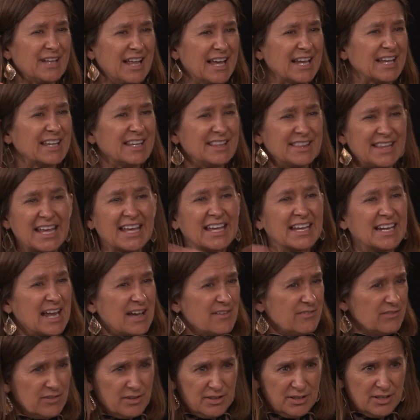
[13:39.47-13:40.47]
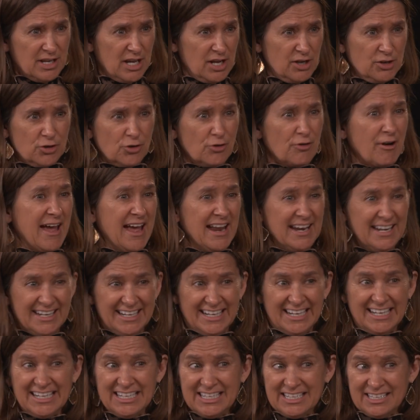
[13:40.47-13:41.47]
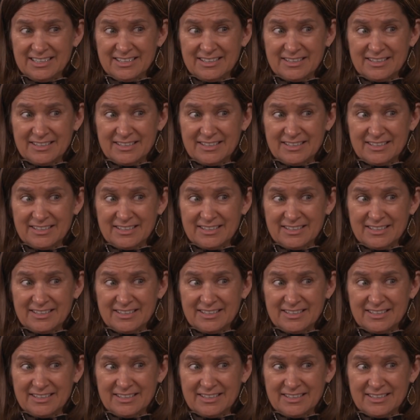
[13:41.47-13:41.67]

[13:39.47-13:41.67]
Like they can have an undergrad in any